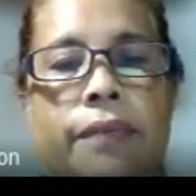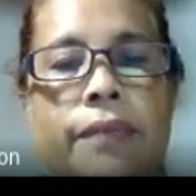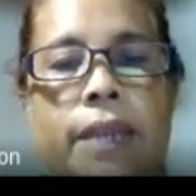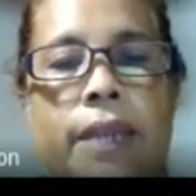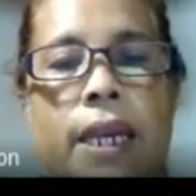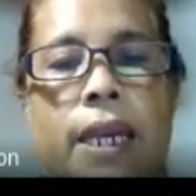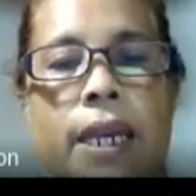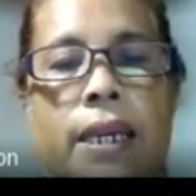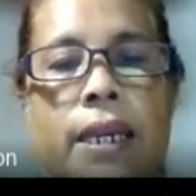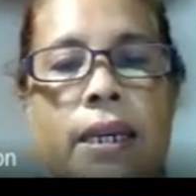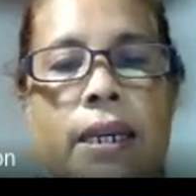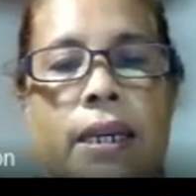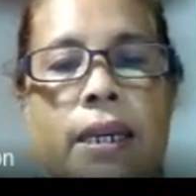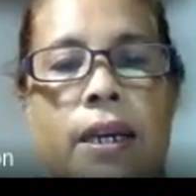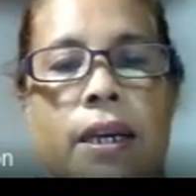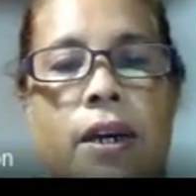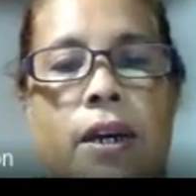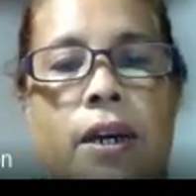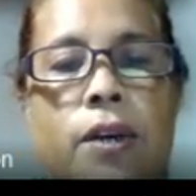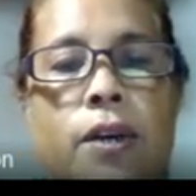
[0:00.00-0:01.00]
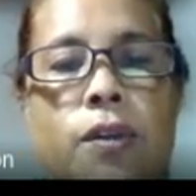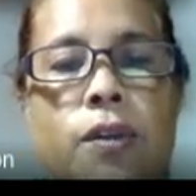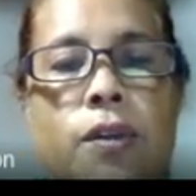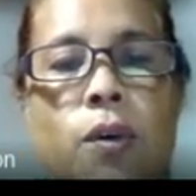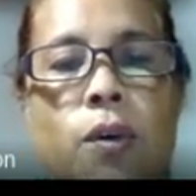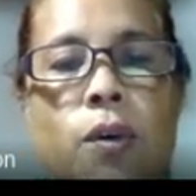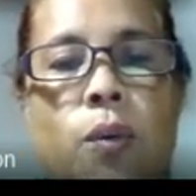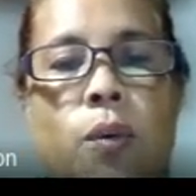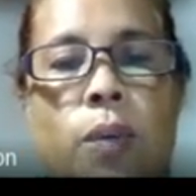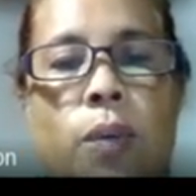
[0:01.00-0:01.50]
Okay,
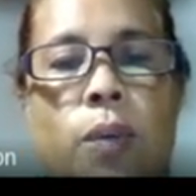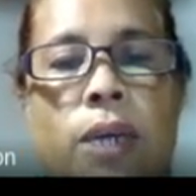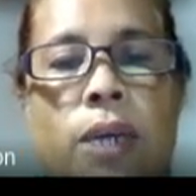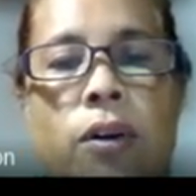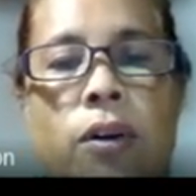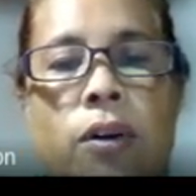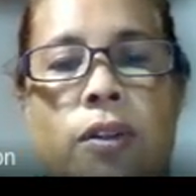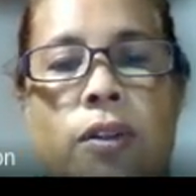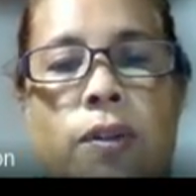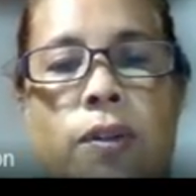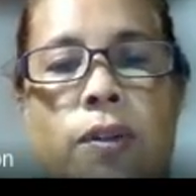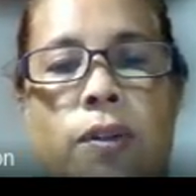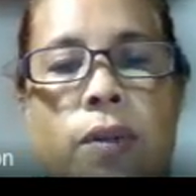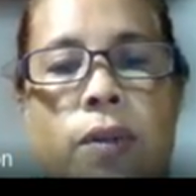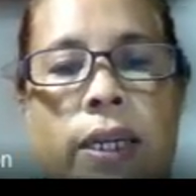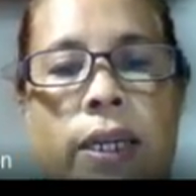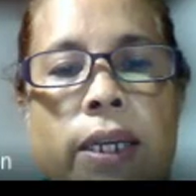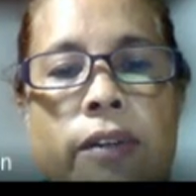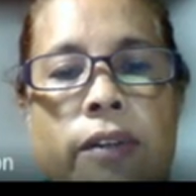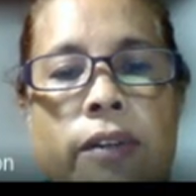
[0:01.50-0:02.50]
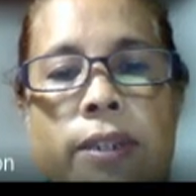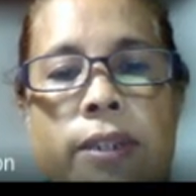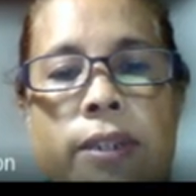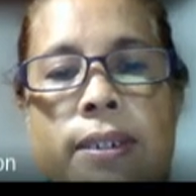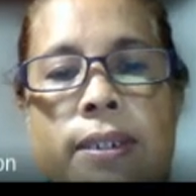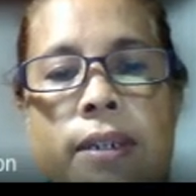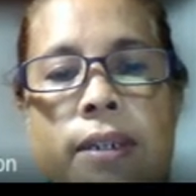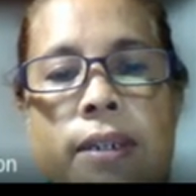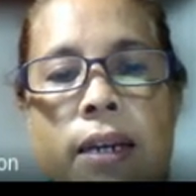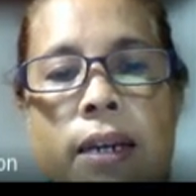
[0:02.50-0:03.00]
so we also can
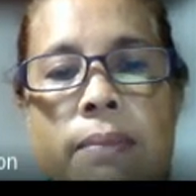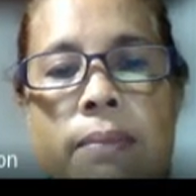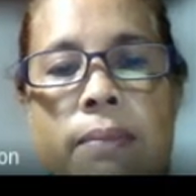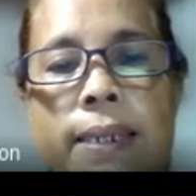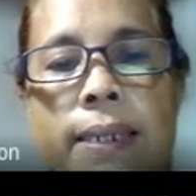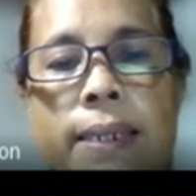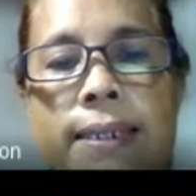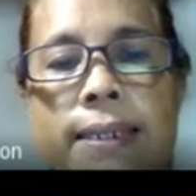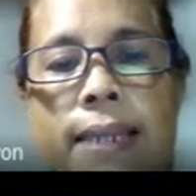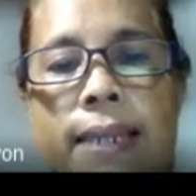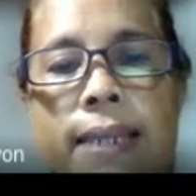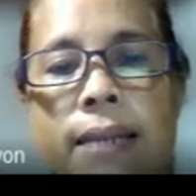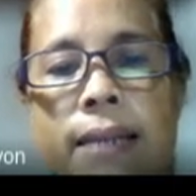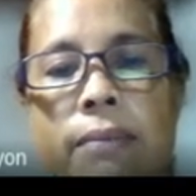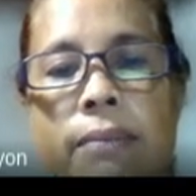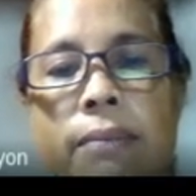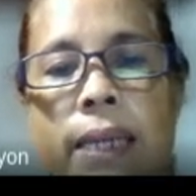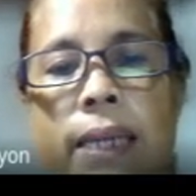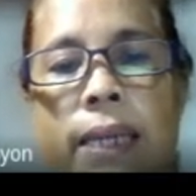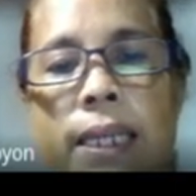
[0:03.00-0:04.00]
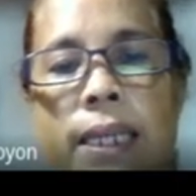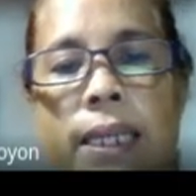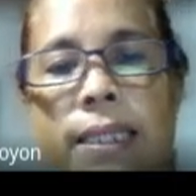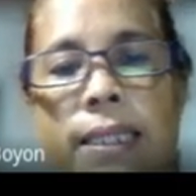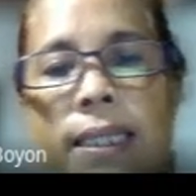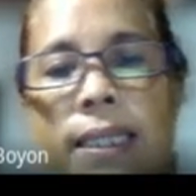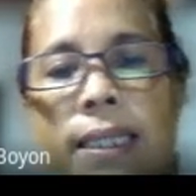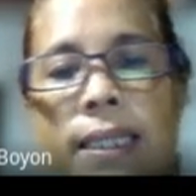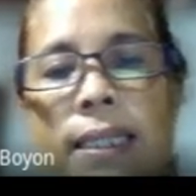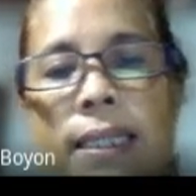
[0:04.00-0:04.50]
describe a set by
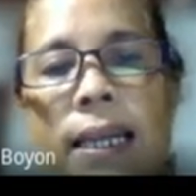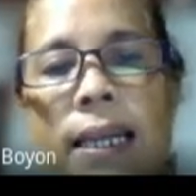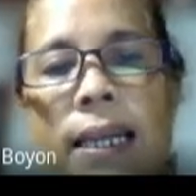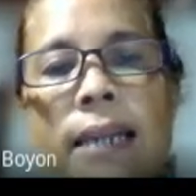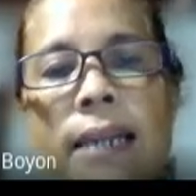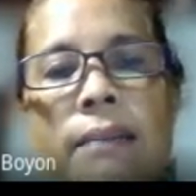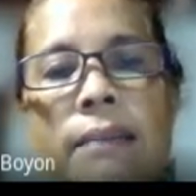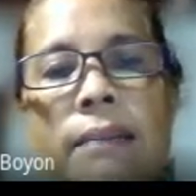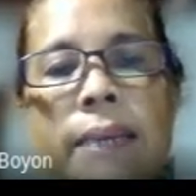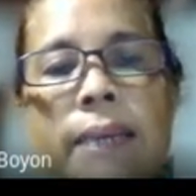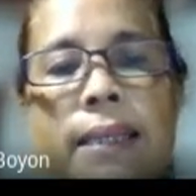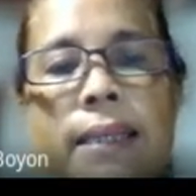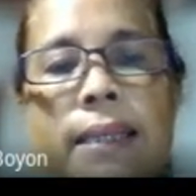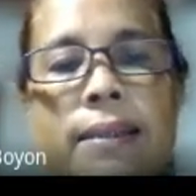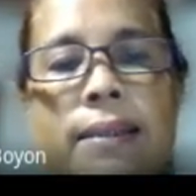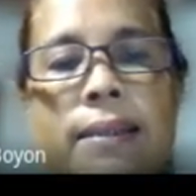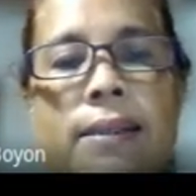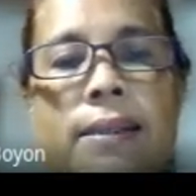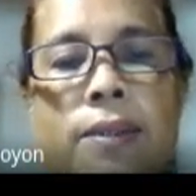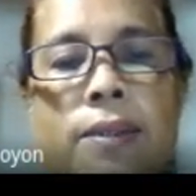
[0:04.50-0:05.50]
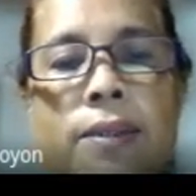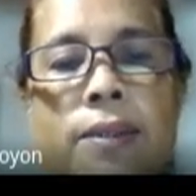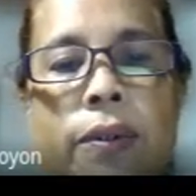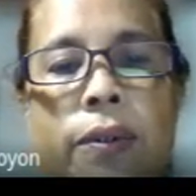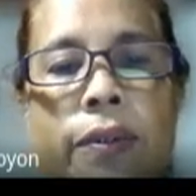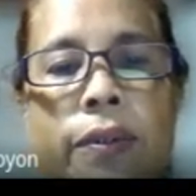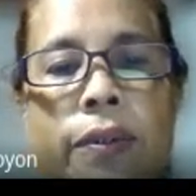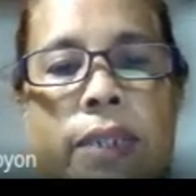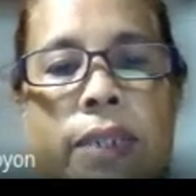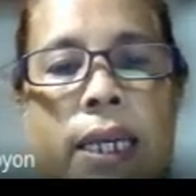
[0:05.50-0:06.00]
listing the elements. So
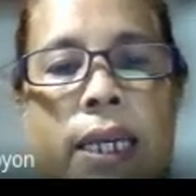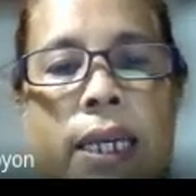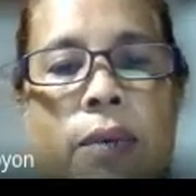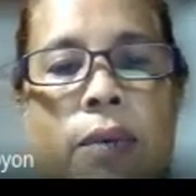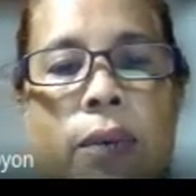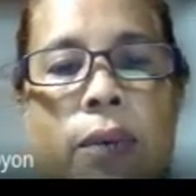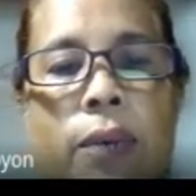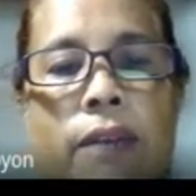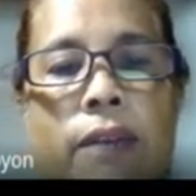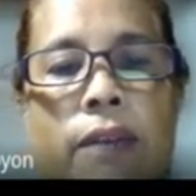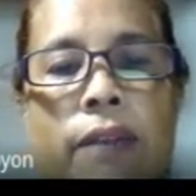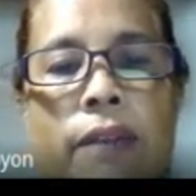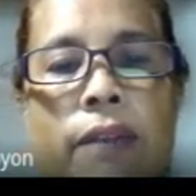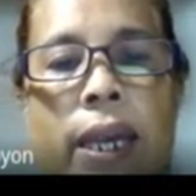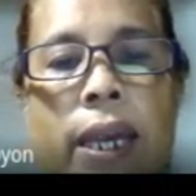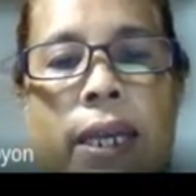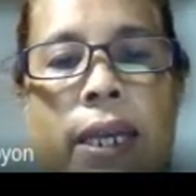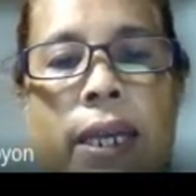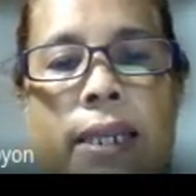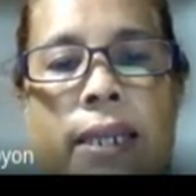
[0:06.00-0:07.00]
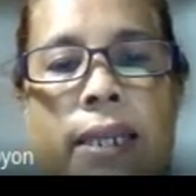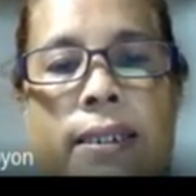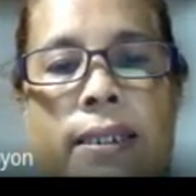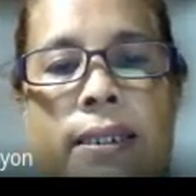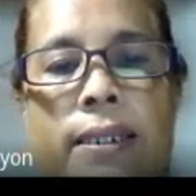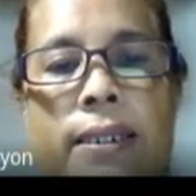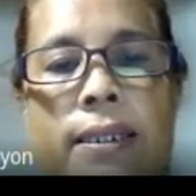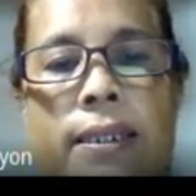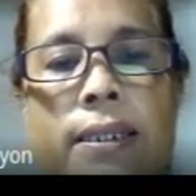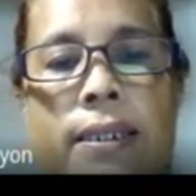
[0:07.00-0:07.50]
say we have A
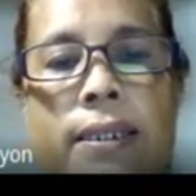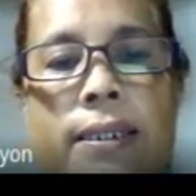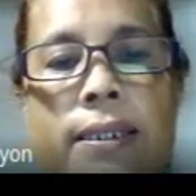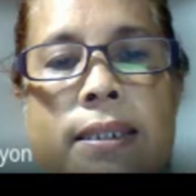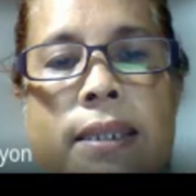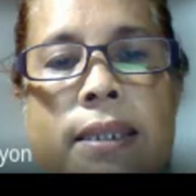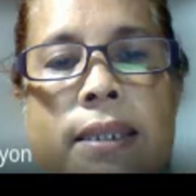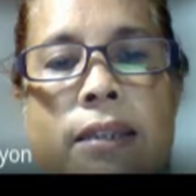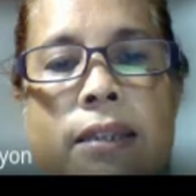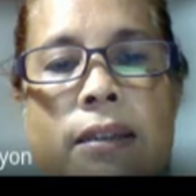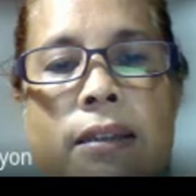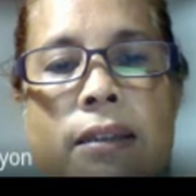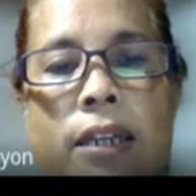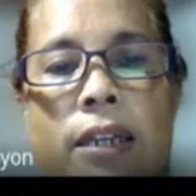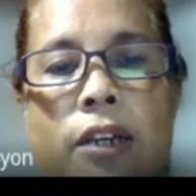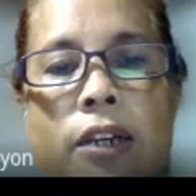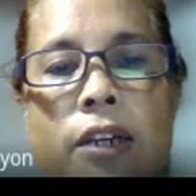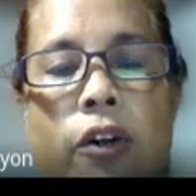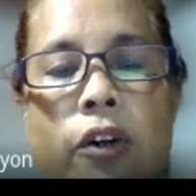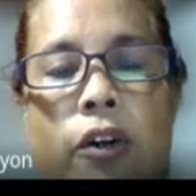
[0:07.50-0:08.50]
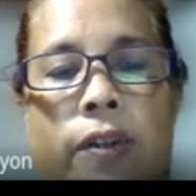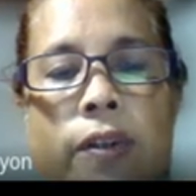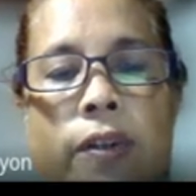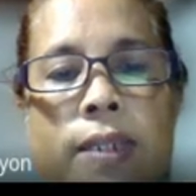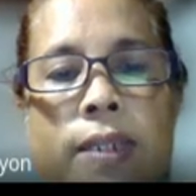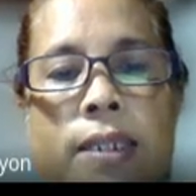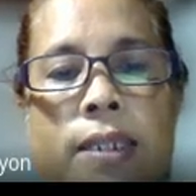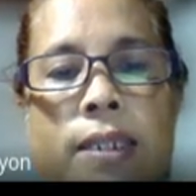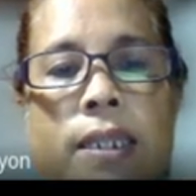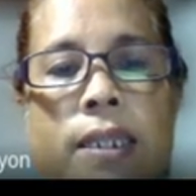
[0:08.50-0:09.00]
is the set
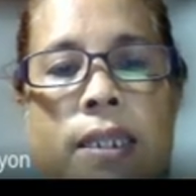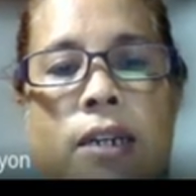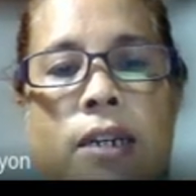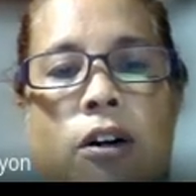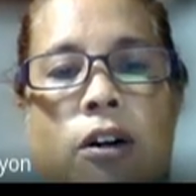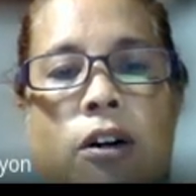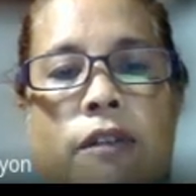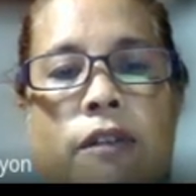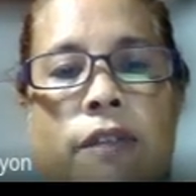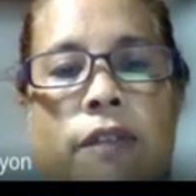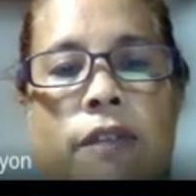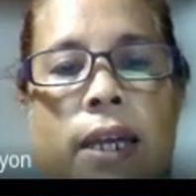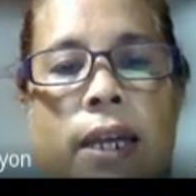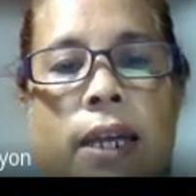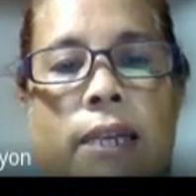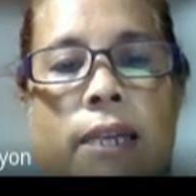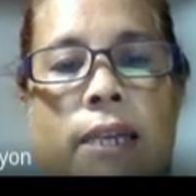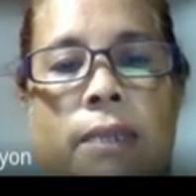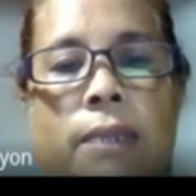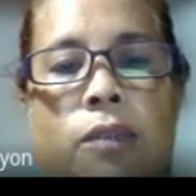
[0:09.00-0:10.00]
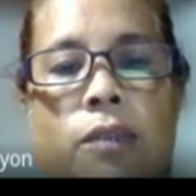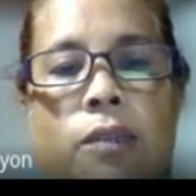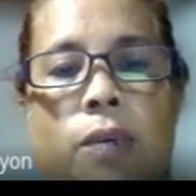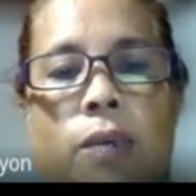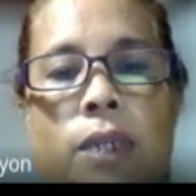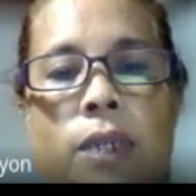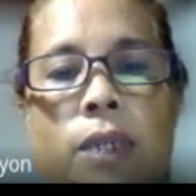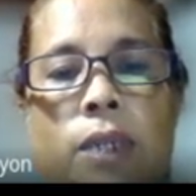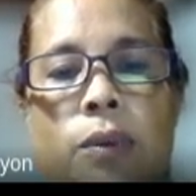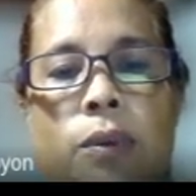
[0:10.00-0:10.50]
consisting of the elements
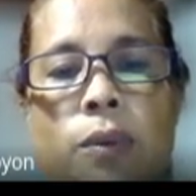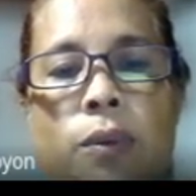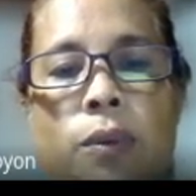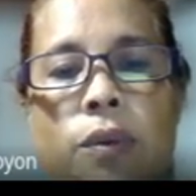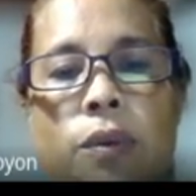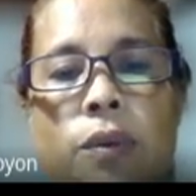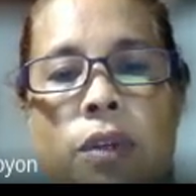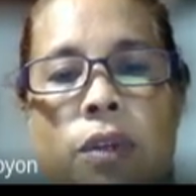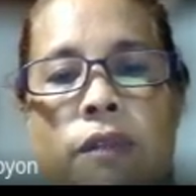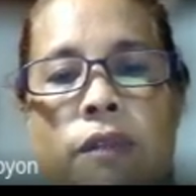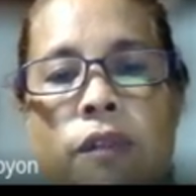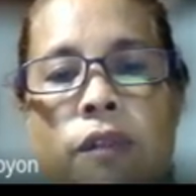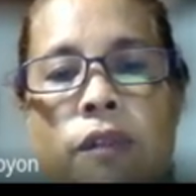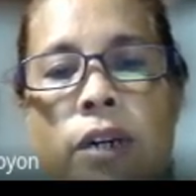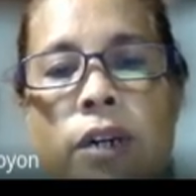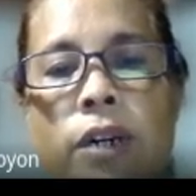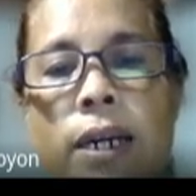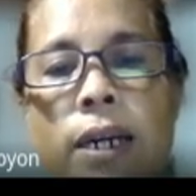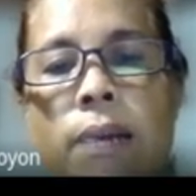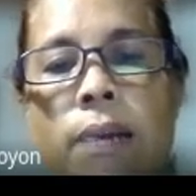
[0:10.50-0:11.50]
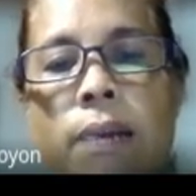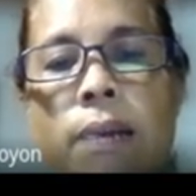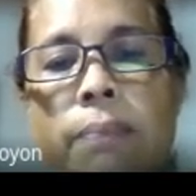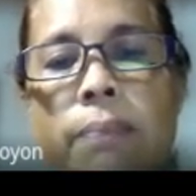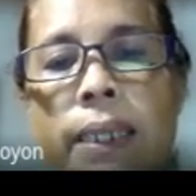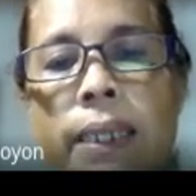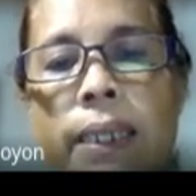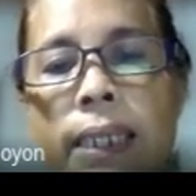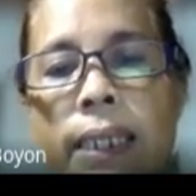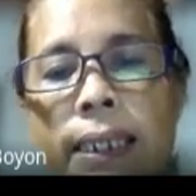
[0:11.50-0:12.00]
1, 2, 3, 4 up
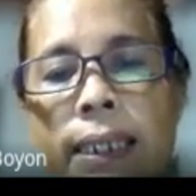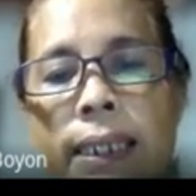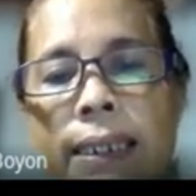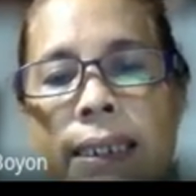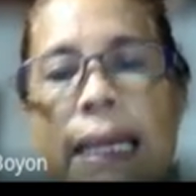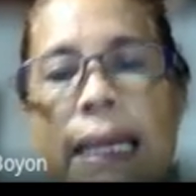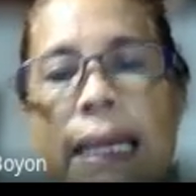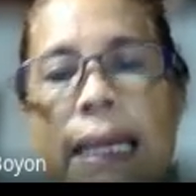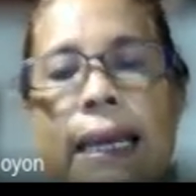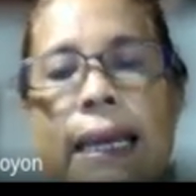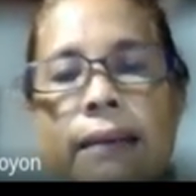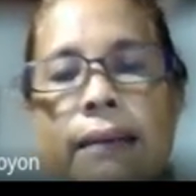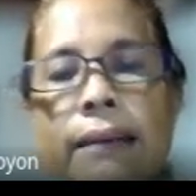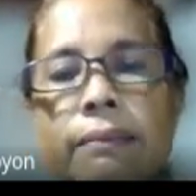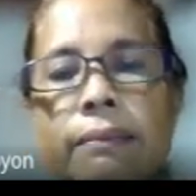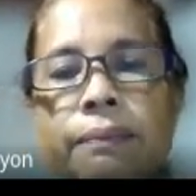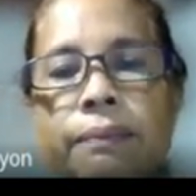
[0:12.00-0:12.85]
until 10